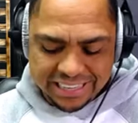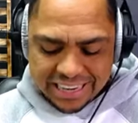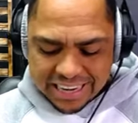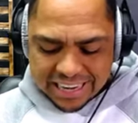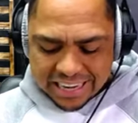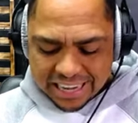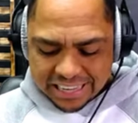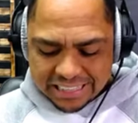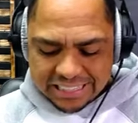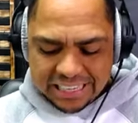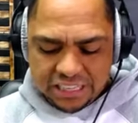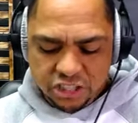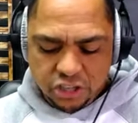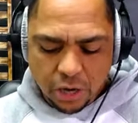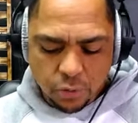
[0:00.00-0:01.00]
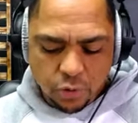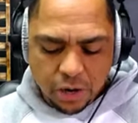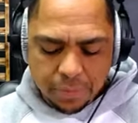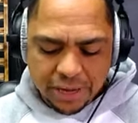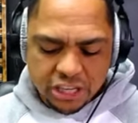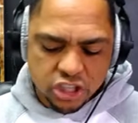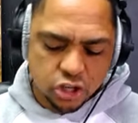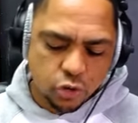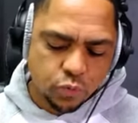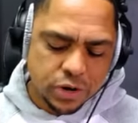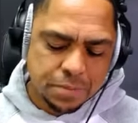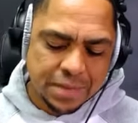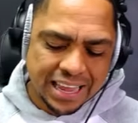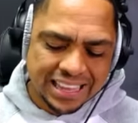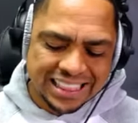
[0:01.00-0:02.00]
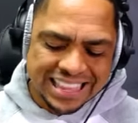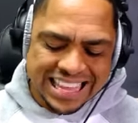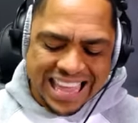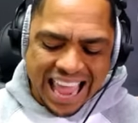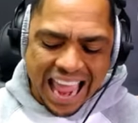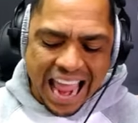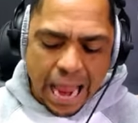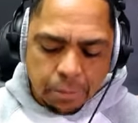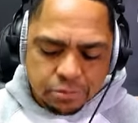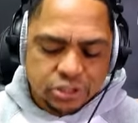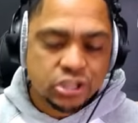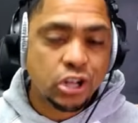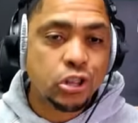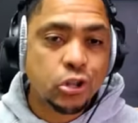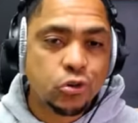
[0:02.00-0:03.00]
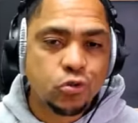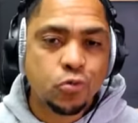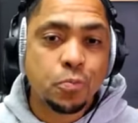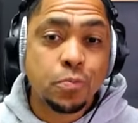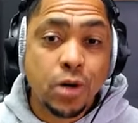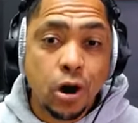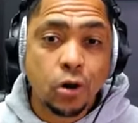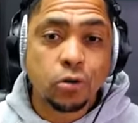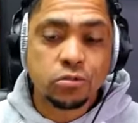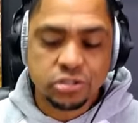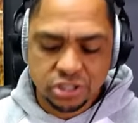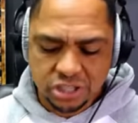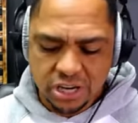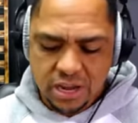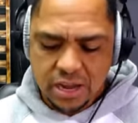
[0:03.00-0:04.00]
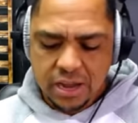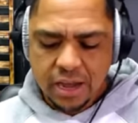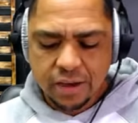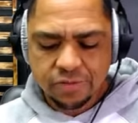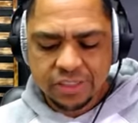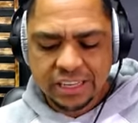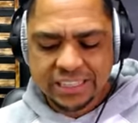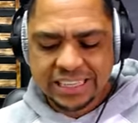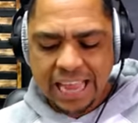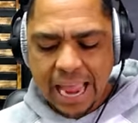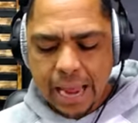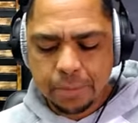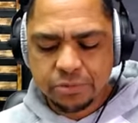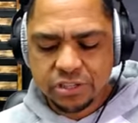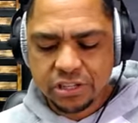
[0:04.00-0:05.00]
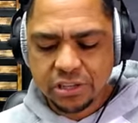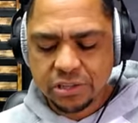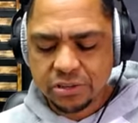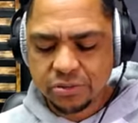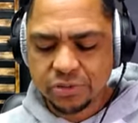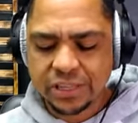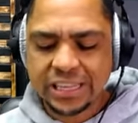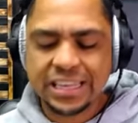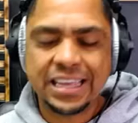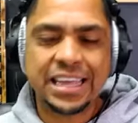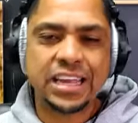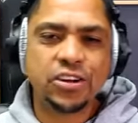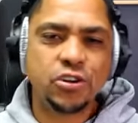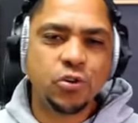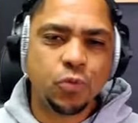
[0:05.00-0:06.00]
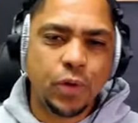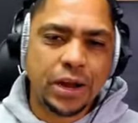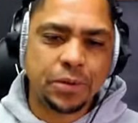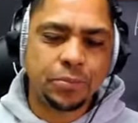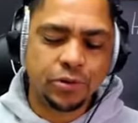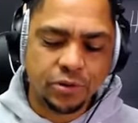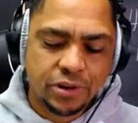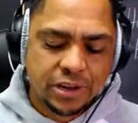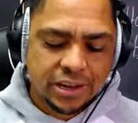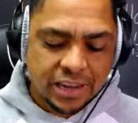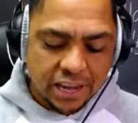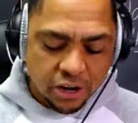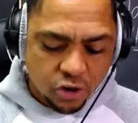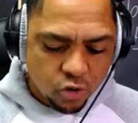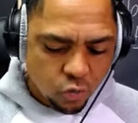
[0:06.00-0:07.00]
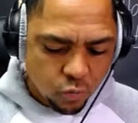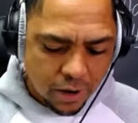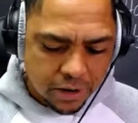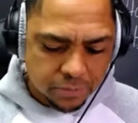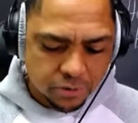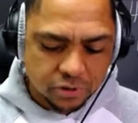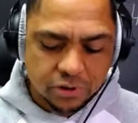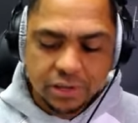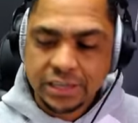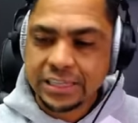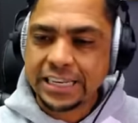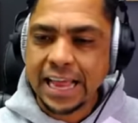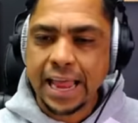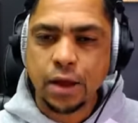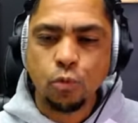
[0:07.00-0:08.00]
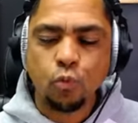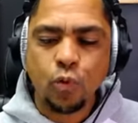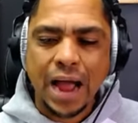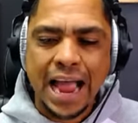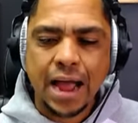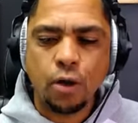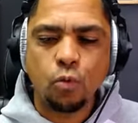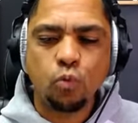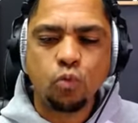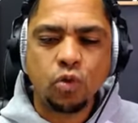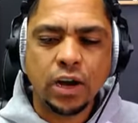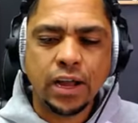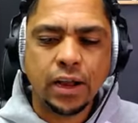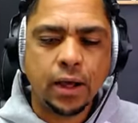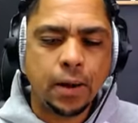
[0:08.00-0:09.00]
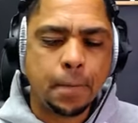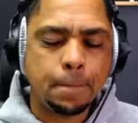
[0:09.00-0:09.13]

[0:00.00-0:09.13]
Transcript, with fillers: So I want to make sure we make the absolute most of this absolutely incredible, incredible day. Wow, what a month.